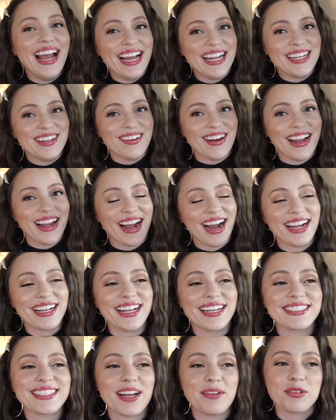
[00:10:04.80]
anyway, I
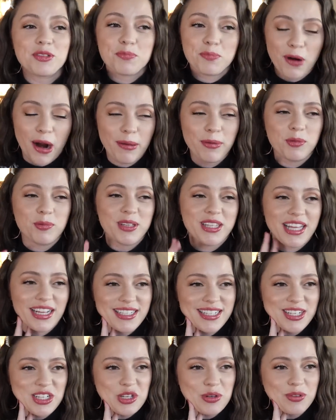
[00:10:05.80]
guess I was probably that
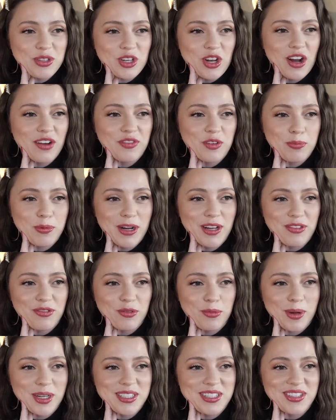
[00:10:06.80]
teacher with coffee breath
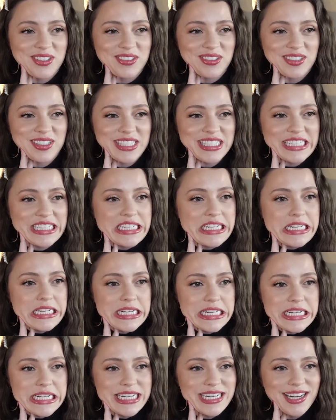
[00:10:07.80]
for my students.
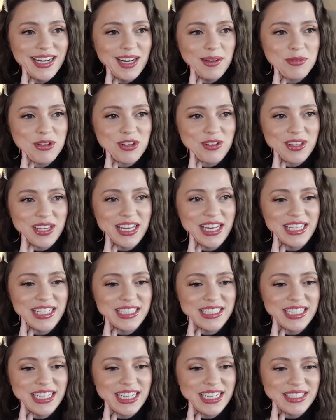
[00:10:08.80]
I'm sure they
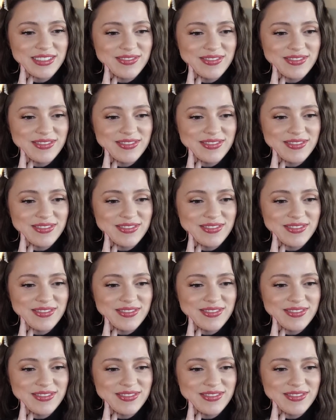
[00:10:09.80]
hated that.